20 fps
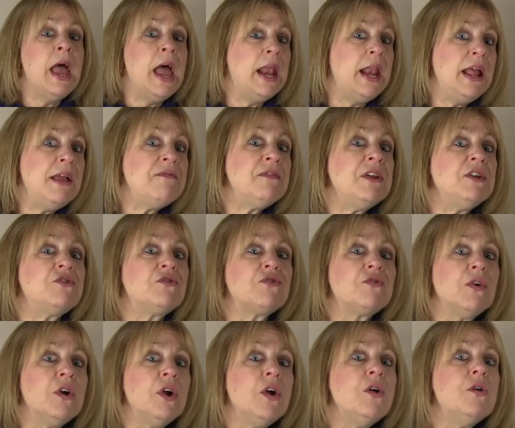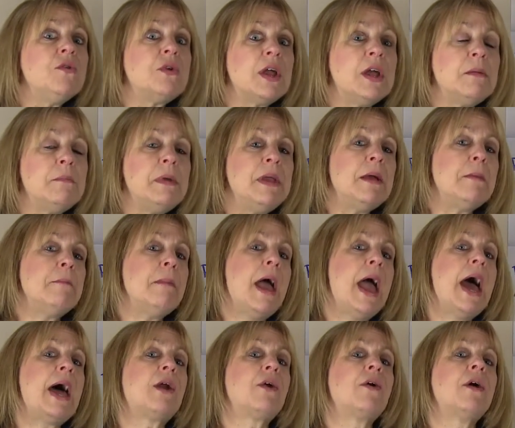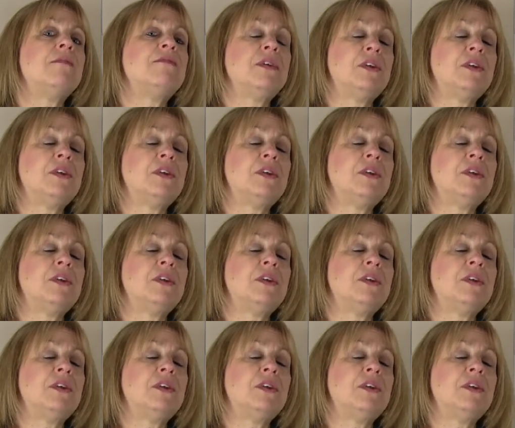And even true can be a matter of